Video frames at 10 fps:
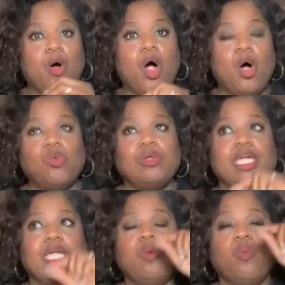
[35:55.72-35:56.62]
Our
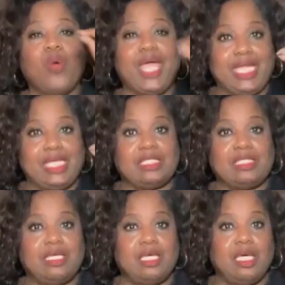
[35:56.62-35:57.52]
only
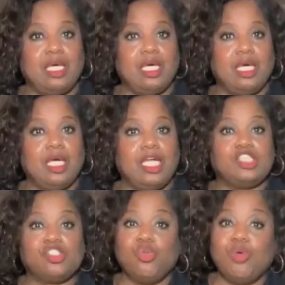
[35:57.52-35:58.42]
witness
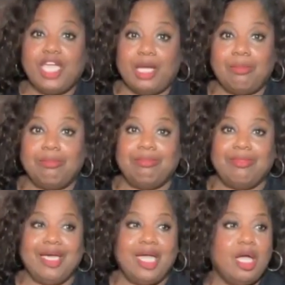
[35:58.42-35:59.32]
is to Him.
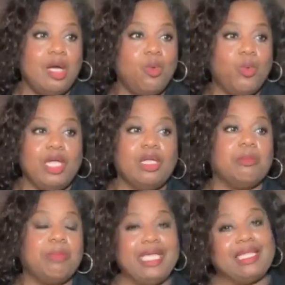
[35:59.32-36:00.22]

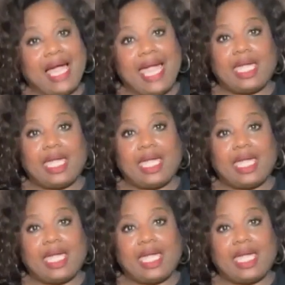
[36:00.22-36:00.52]
We'll be